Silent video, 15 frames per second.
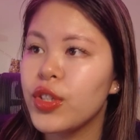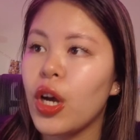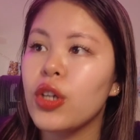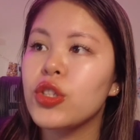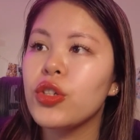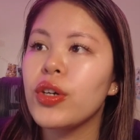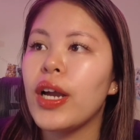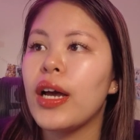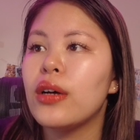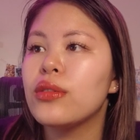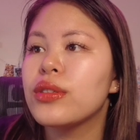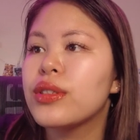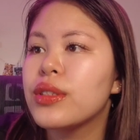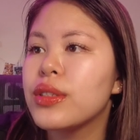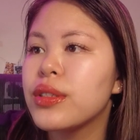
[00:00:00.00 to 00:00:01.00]
Dr.
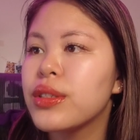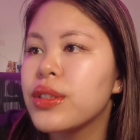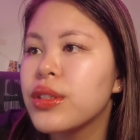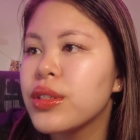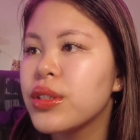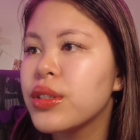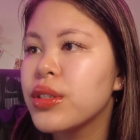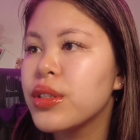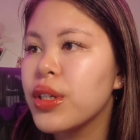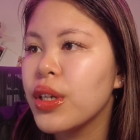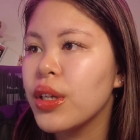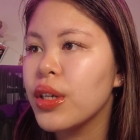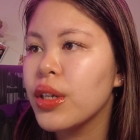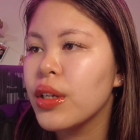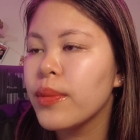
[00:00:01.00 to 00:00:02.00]

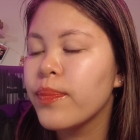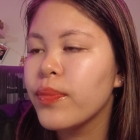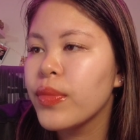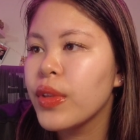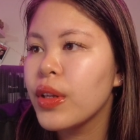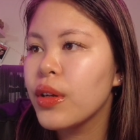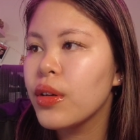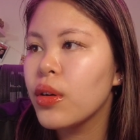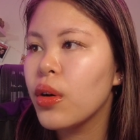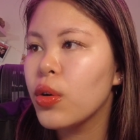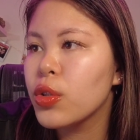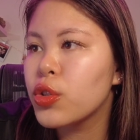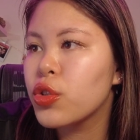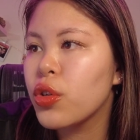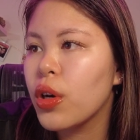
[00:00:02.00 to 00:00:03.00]
Elsey
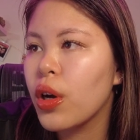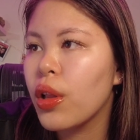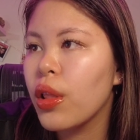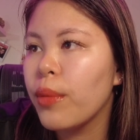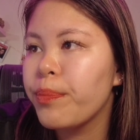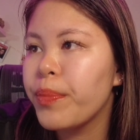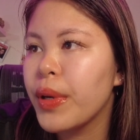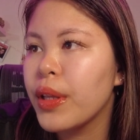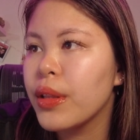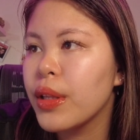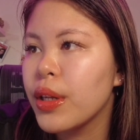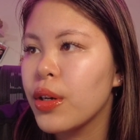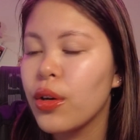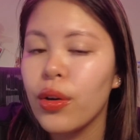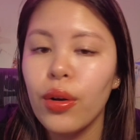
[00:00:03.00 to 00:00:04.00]
Ultra Clumping
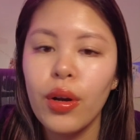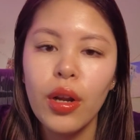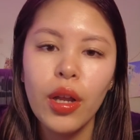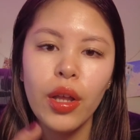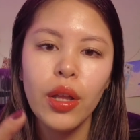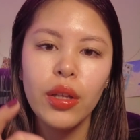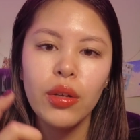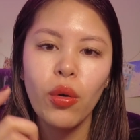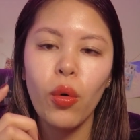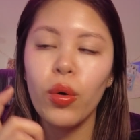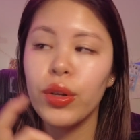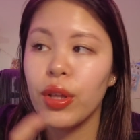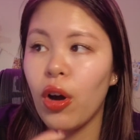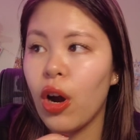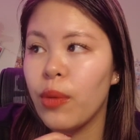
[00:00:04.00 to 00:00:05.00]
Litter,
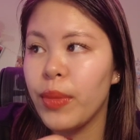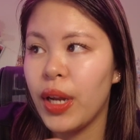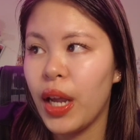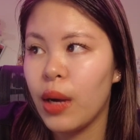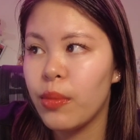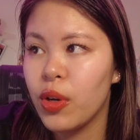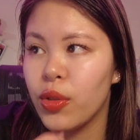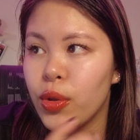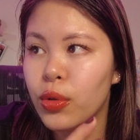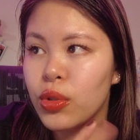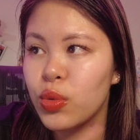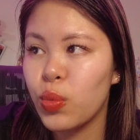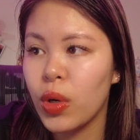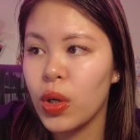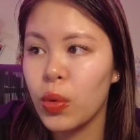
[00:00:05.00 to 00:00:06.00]
or the Arm & Hammer.
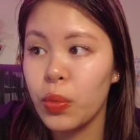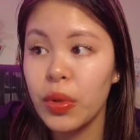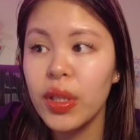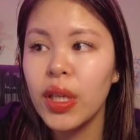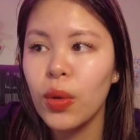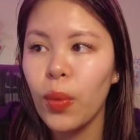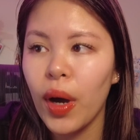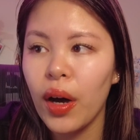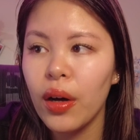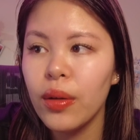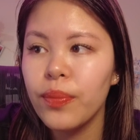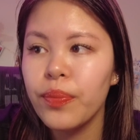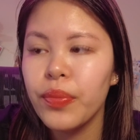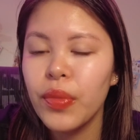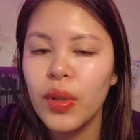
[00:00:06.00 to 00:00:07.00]
Those work really
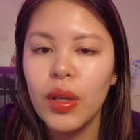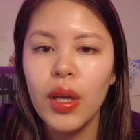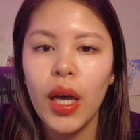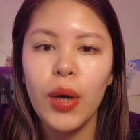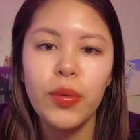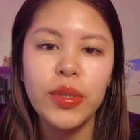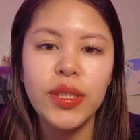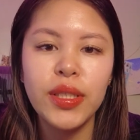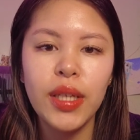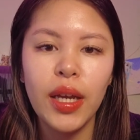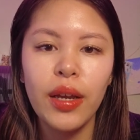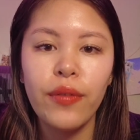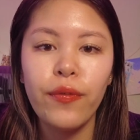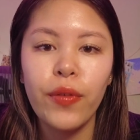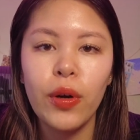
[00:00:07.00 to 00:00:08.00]
well. I would
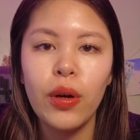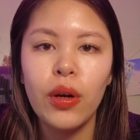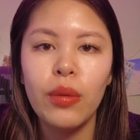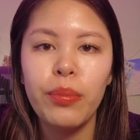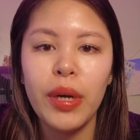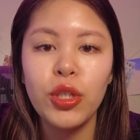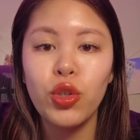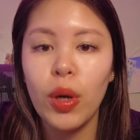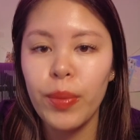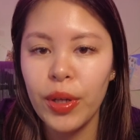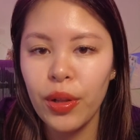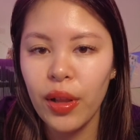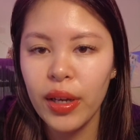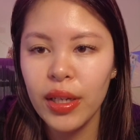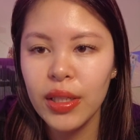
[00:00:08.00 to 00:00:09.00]
say for my drop-in
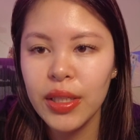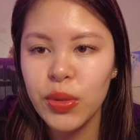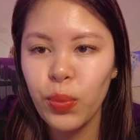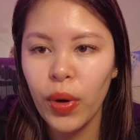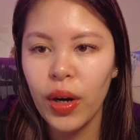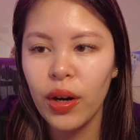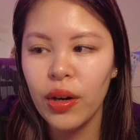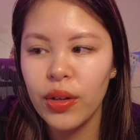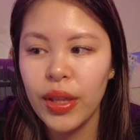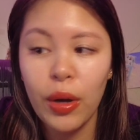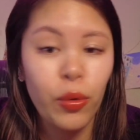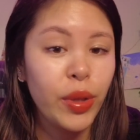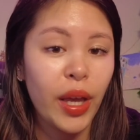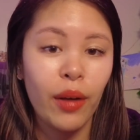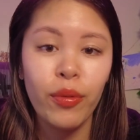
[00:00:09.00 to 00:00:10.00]
clients where they
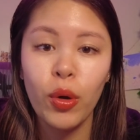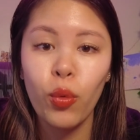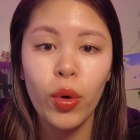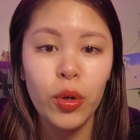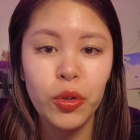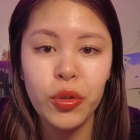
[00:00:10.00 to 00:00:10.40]
only have like one or